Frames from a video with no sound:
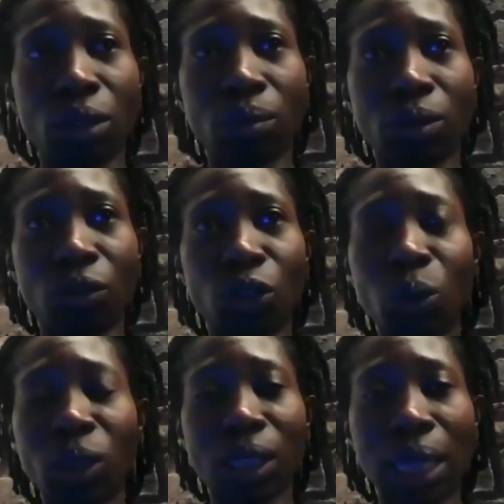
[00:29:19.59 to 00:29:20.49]
A few
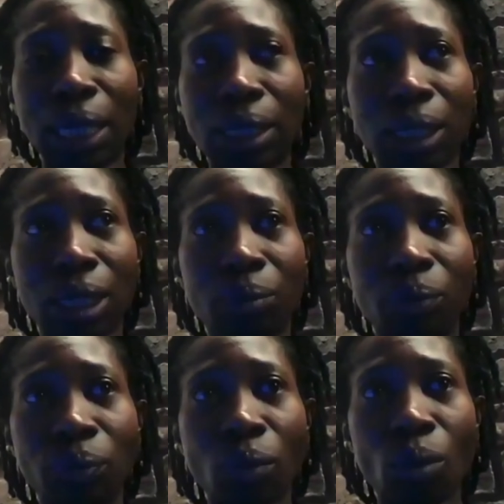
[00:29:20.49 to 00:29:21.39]
weeks later,
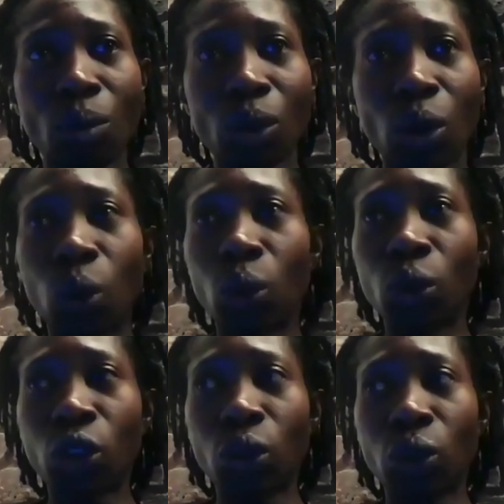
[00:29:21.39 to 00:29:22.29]
or
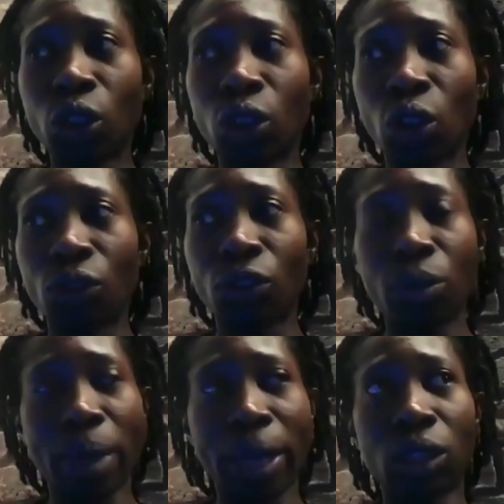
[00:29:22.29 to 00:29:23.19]
you could offer the
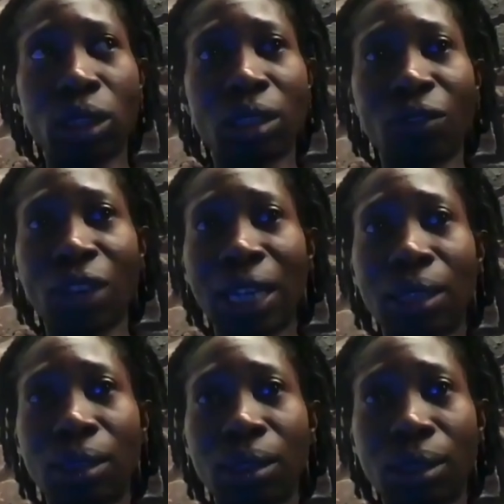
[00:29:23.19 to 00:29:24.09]
patient
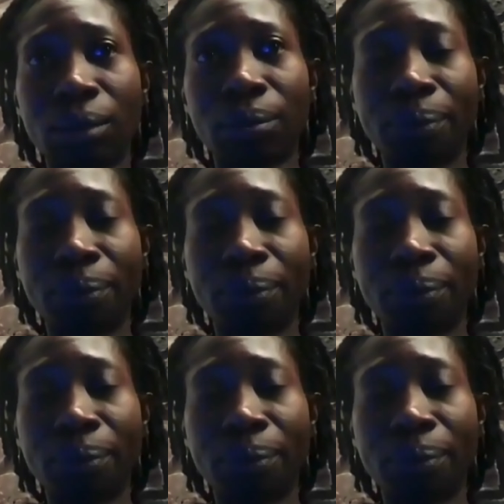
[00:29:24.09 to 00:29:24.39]
surveillance.